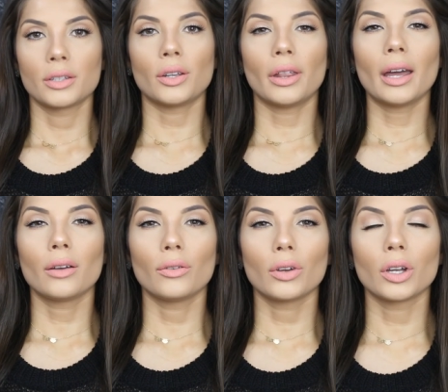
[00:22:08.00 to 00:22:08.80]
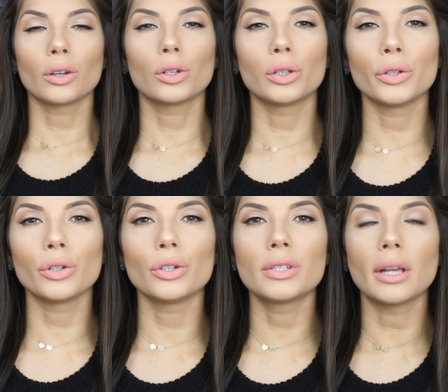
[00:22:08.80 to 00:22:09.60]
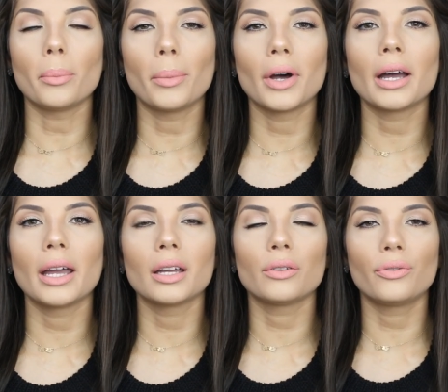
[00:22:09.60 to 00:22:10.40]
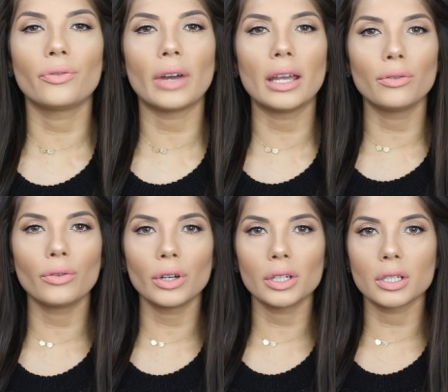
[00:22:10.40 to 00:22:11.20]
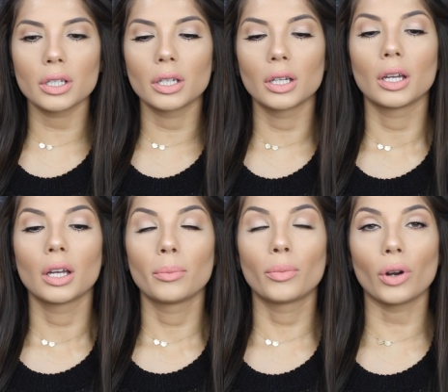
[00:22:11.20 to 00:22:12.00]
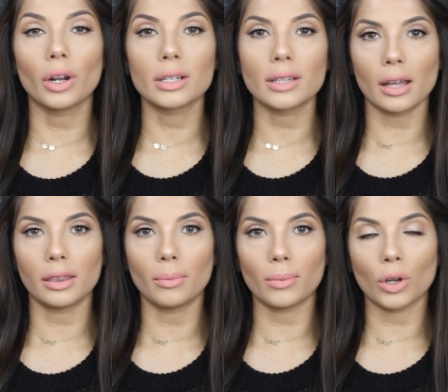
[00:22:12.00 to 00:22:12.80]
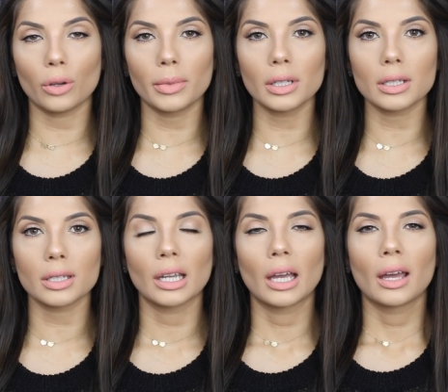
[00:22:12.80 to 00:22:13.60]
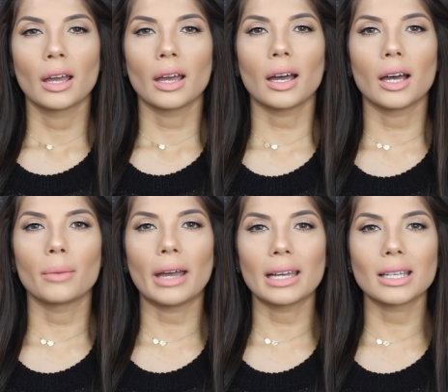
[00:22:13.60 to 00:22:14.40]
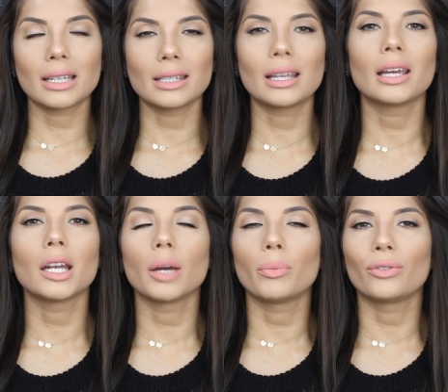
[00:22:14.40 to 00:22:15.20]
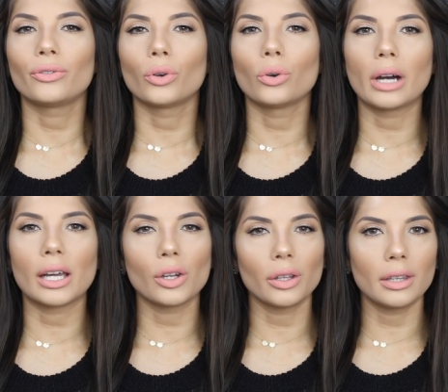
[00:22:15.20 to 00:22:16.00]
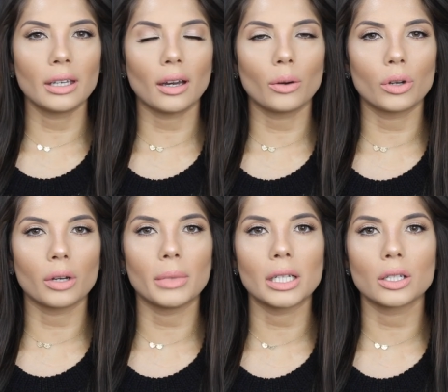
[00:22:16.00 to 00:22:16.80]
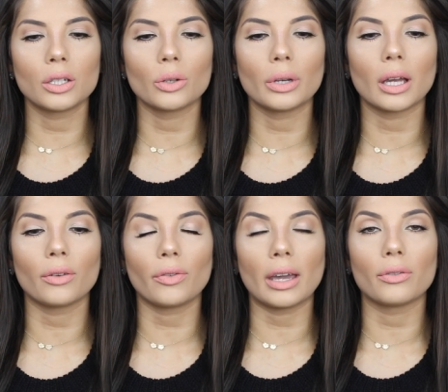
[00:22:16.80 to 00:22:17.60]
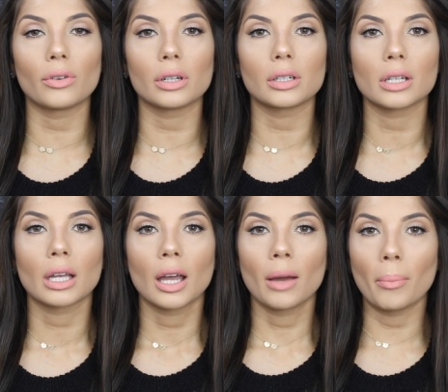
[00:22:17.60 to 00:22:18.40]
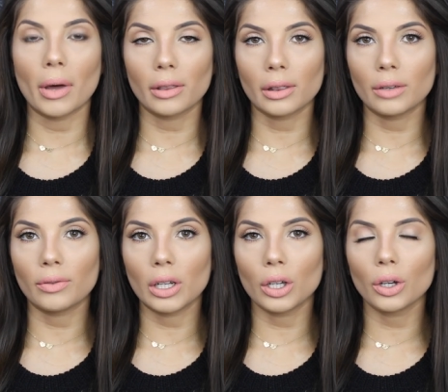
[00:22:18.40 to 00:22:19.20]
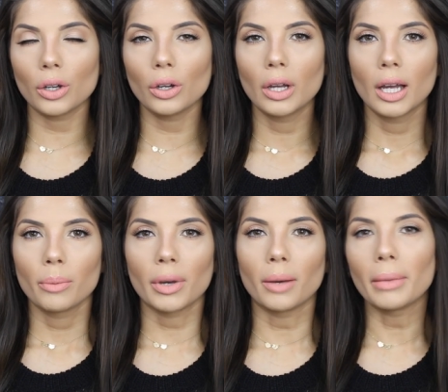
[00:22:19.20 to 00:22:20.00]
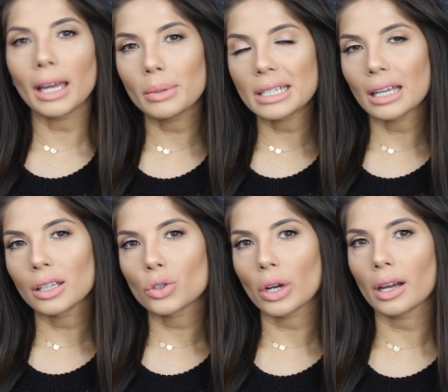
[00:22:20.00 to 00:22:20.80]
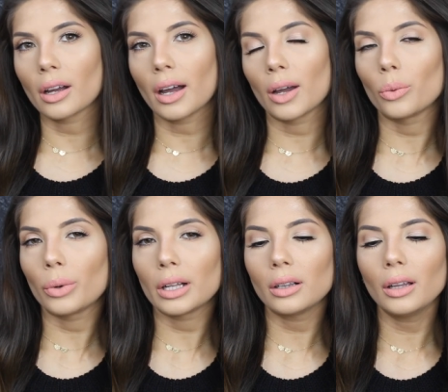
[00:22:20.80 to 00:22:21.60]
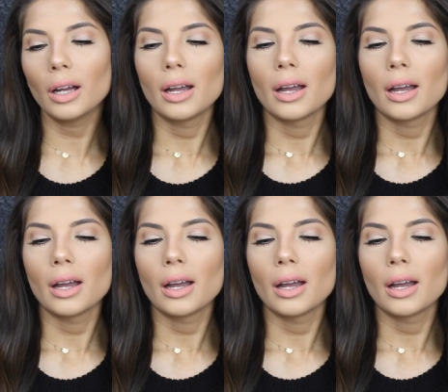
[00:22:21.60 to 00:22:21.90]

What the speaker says: So that concludes my favorite products at the moment. As I said before, I don't think I will commit to doing a favorite monthly video, but maybe down the track I will.